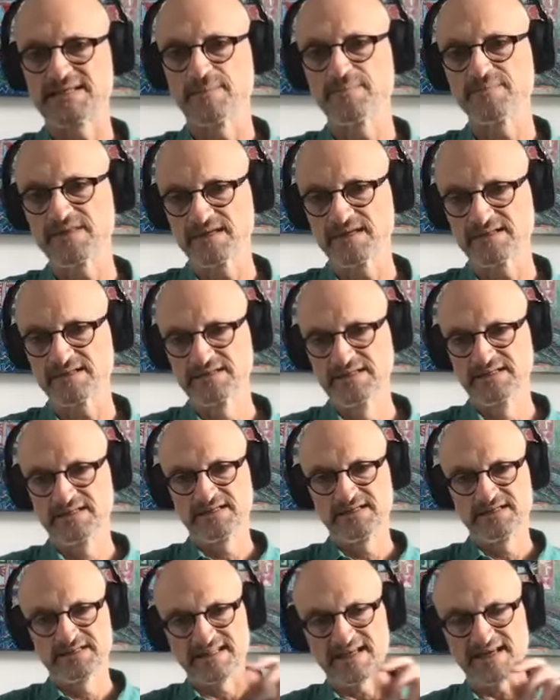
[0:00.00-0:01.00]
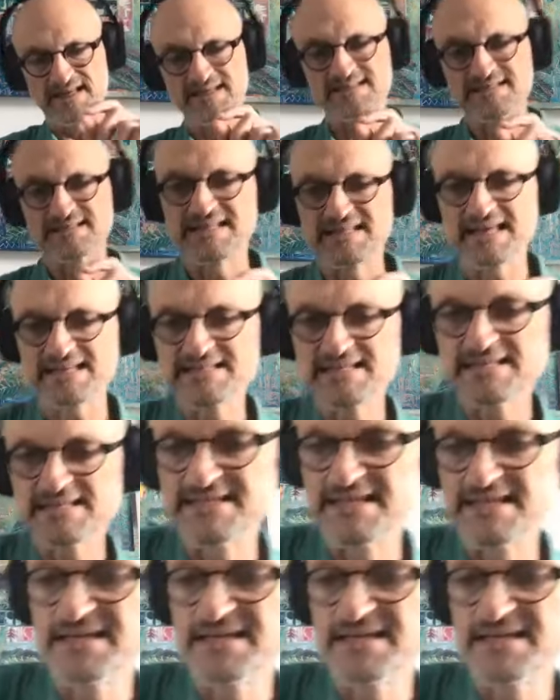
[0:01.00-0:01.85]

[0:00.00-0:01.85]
something that is that's a